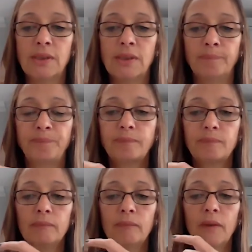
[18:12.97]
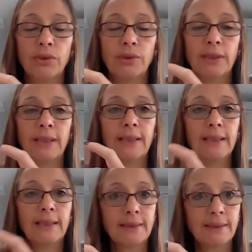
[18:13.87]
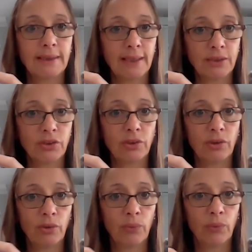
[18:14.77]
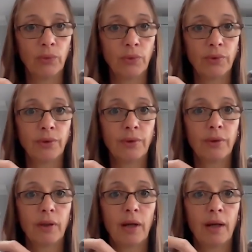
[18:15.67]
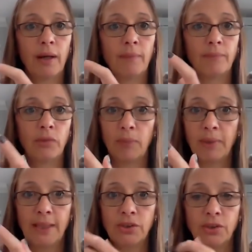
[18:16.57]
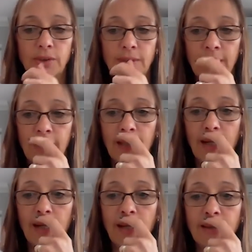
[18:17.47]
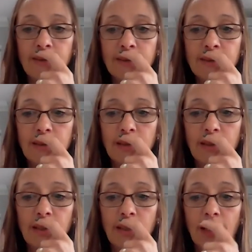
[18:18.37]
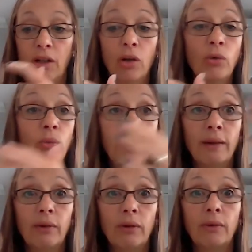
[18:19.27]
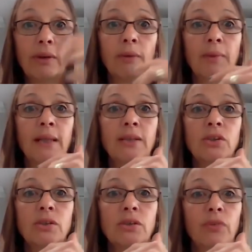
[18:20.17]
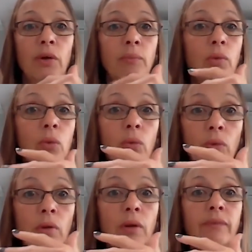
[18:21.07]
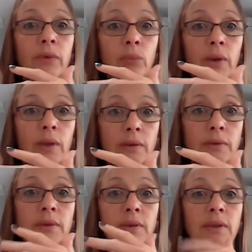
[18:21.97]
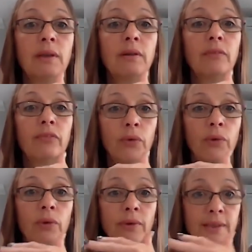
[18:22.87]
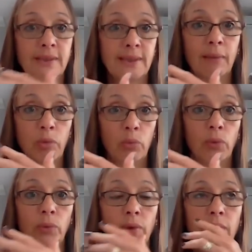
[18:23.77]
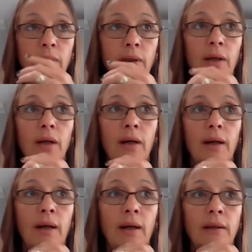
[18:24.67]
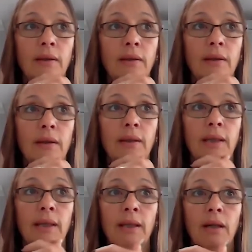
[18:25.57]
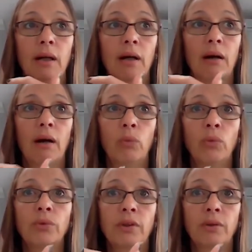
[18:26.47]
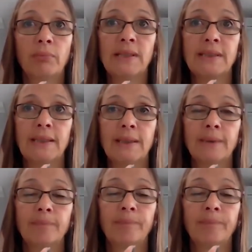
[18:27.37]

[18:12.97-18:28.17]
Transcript: to the international award nominations, and along with all the nominations from all of the world for the same award. And the award committee